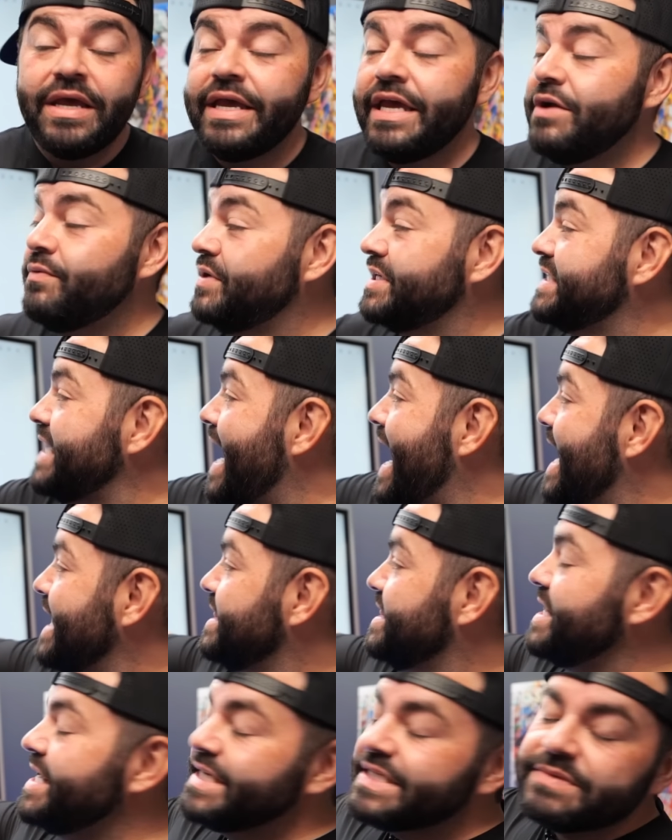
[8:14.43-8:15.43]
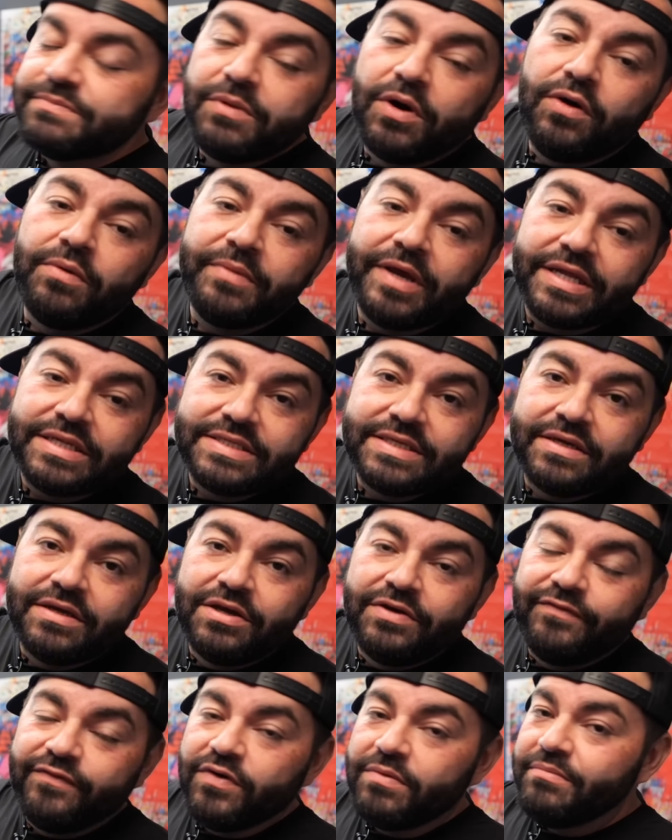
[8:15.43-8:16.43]
It was at this moment
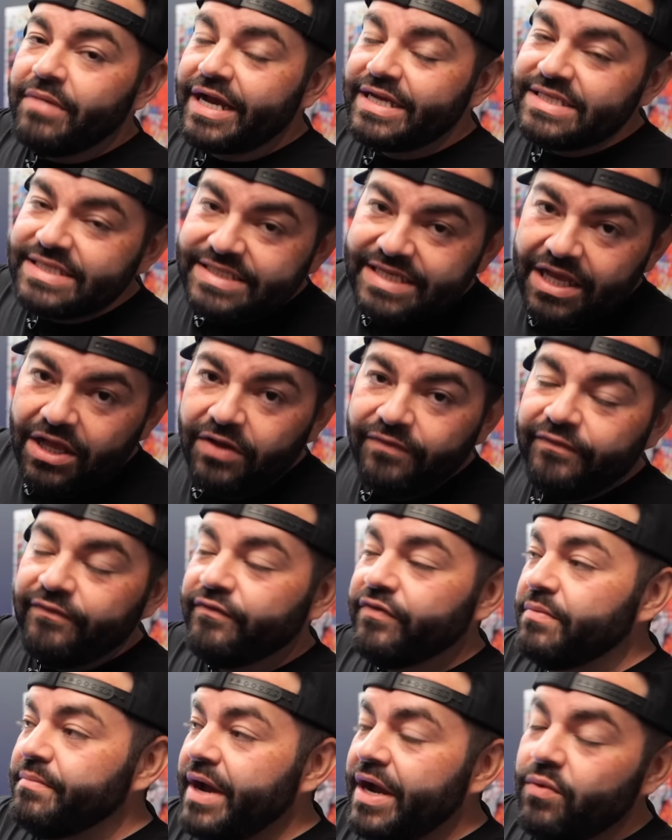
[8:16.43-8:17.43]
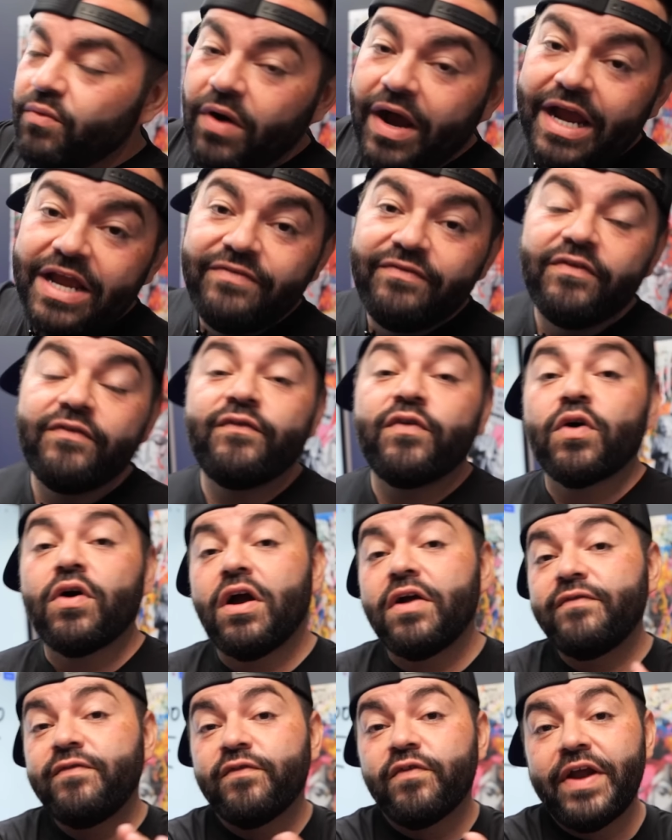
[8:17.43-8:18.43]
for myself, for my wife, for
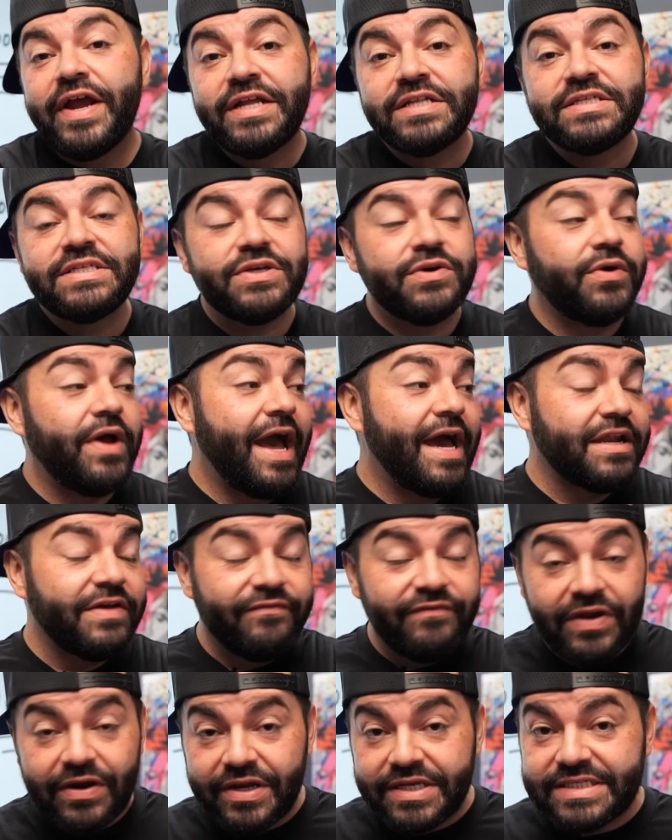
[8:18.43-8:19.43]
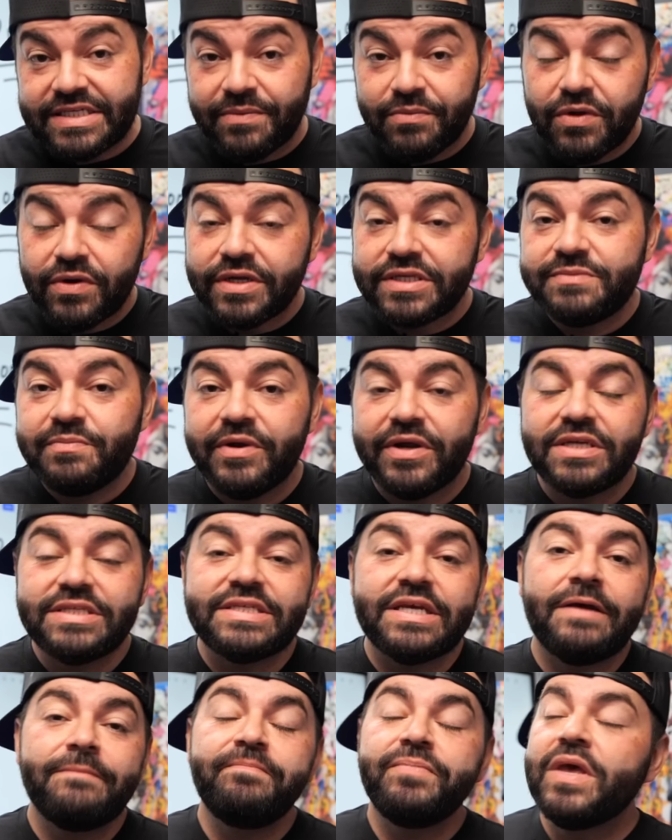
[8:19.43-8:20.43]
our friends who had a very similar
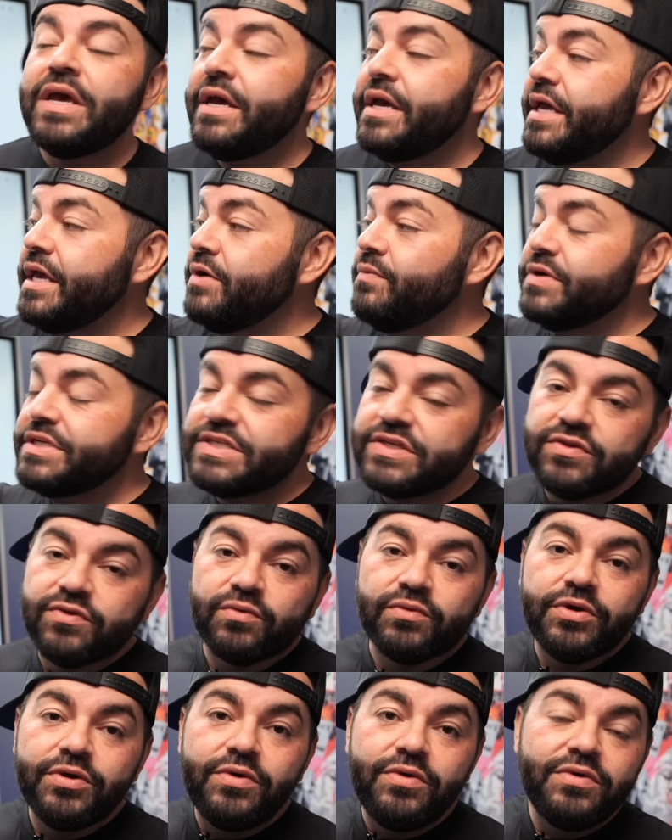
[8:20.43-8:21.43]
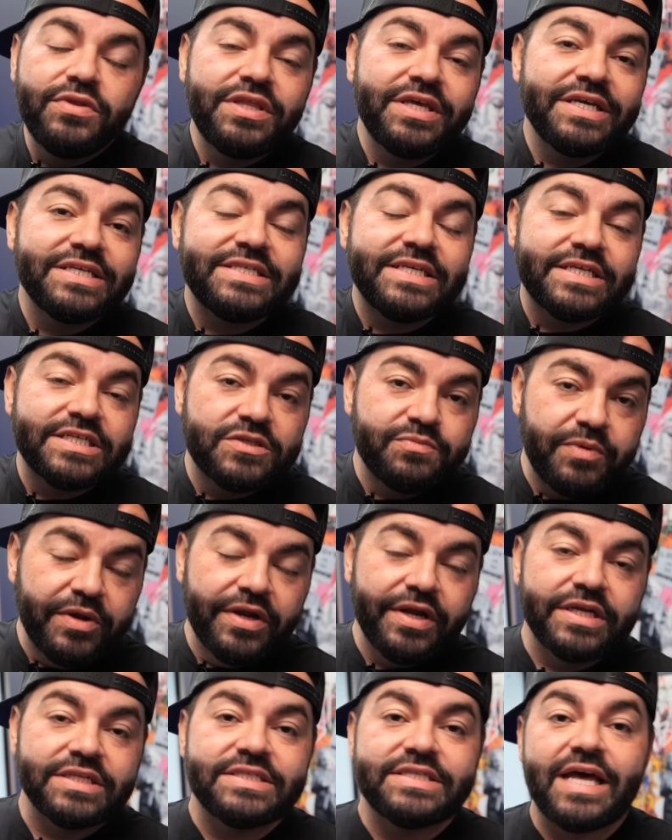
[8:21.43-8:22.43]
experience, it was through this
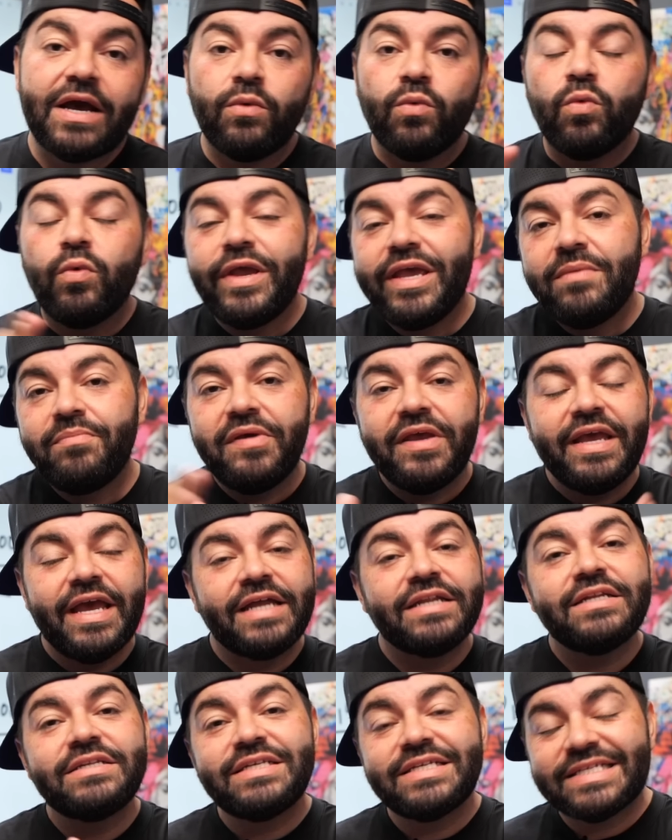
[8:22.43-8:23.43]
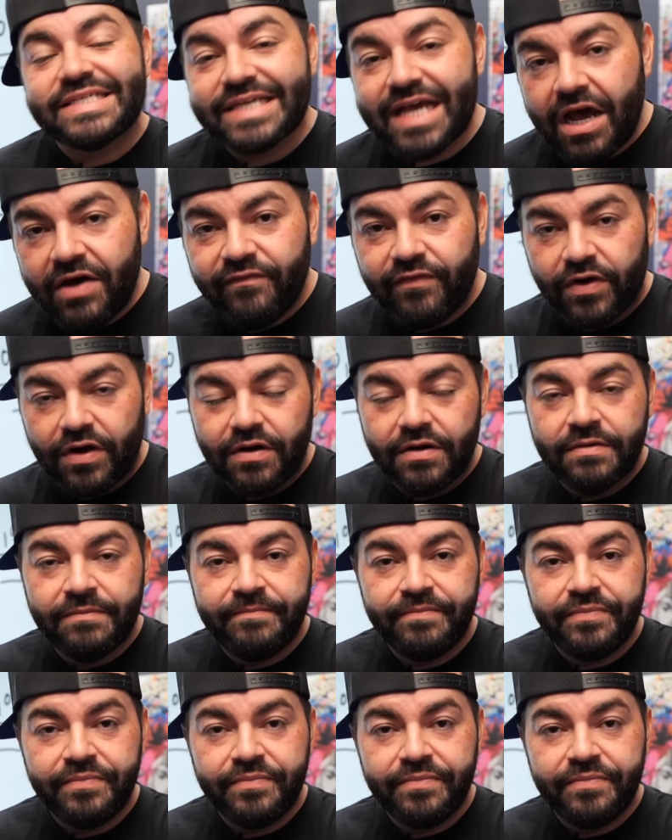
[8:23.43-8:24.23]
experience that we began to discover